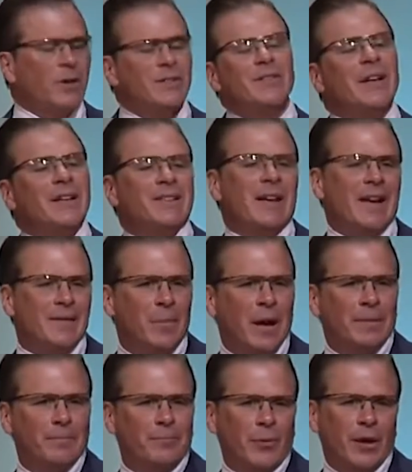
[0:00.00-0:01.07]
Or it's like
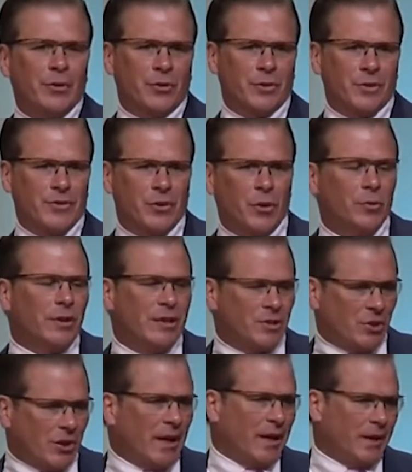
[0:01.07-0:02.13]
saying my brother is an
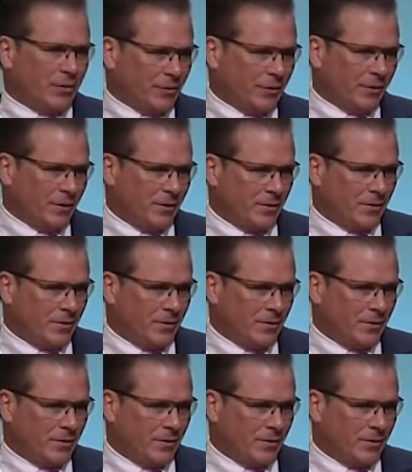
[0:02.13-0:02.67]
only child.